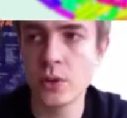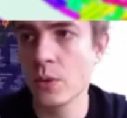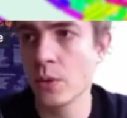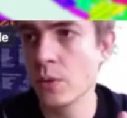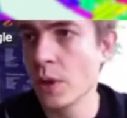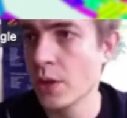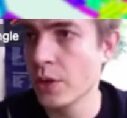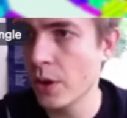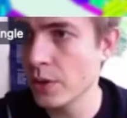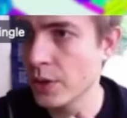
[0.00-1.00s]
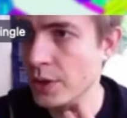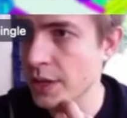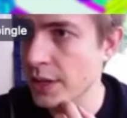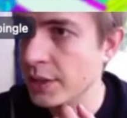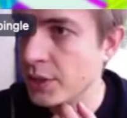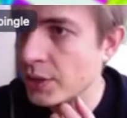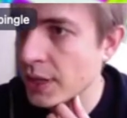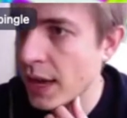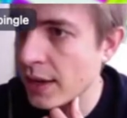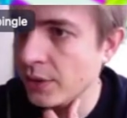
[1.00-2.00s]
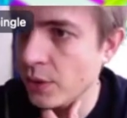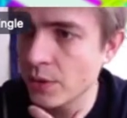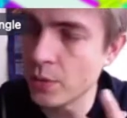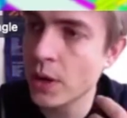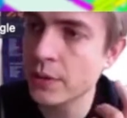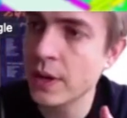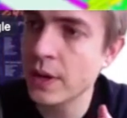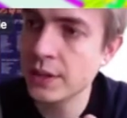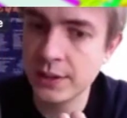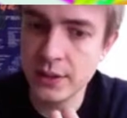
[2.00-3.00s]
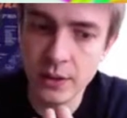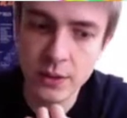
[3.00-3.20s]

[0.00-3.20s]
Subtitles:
So the easiest case, or the one that is